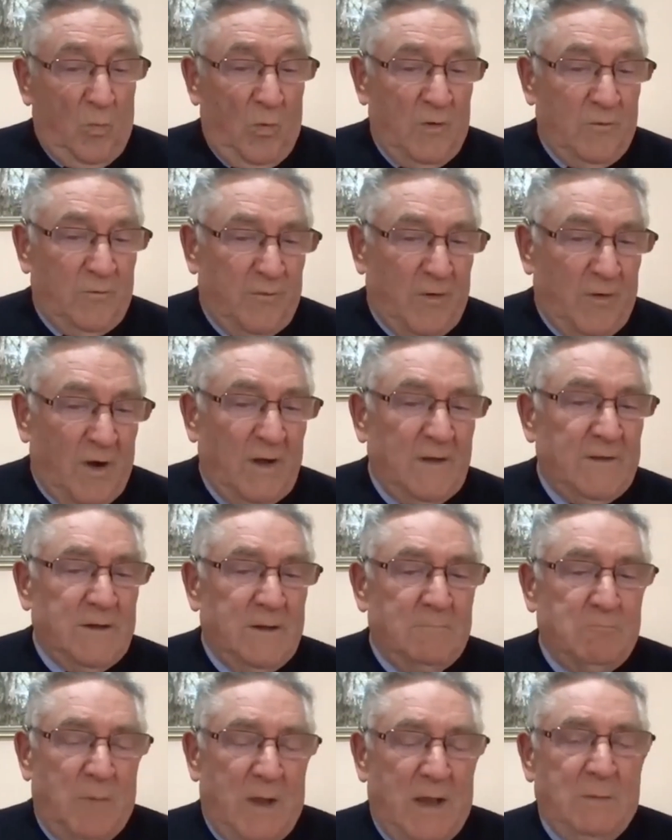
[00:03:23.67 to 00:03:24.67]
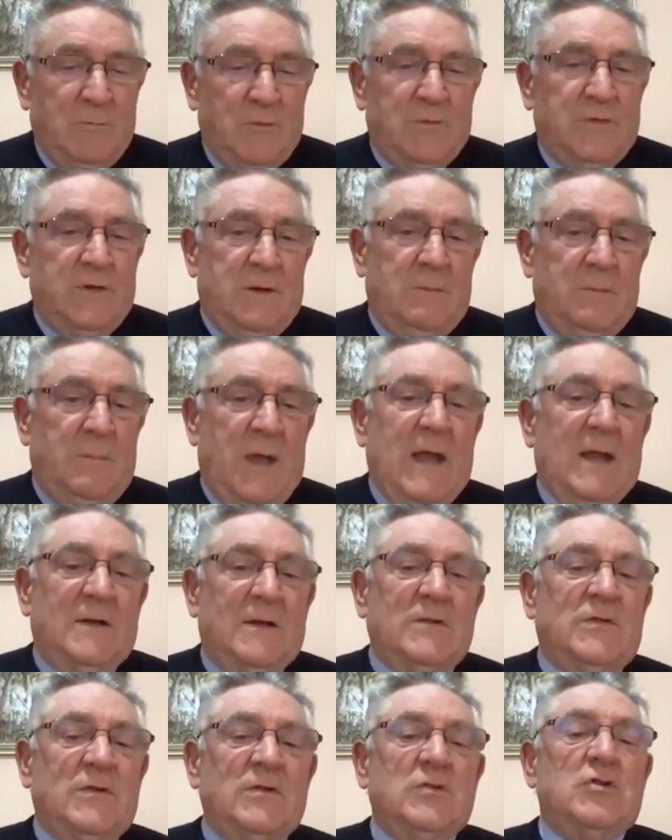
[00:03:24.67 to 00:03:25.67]
we find that man was in a
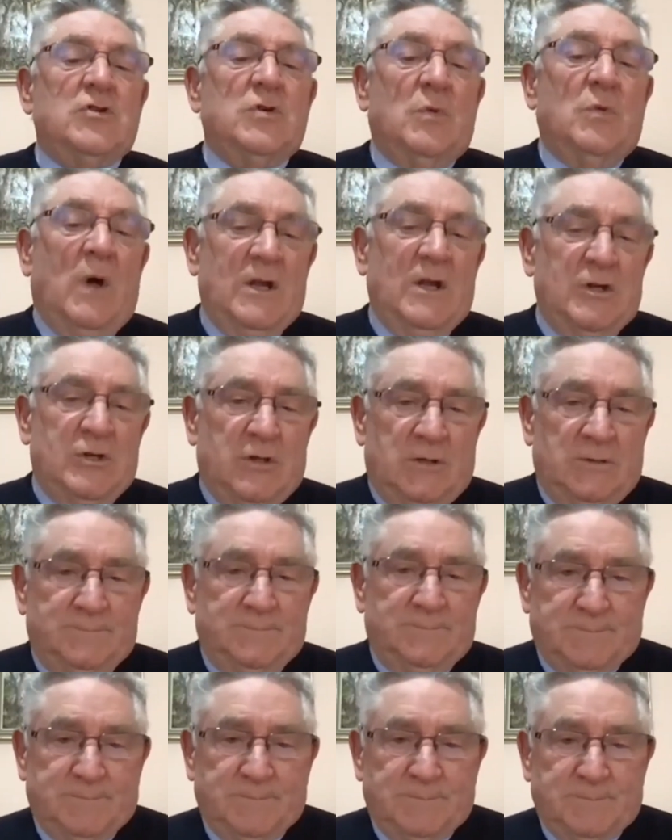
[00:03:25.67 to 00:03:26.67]
bad situation.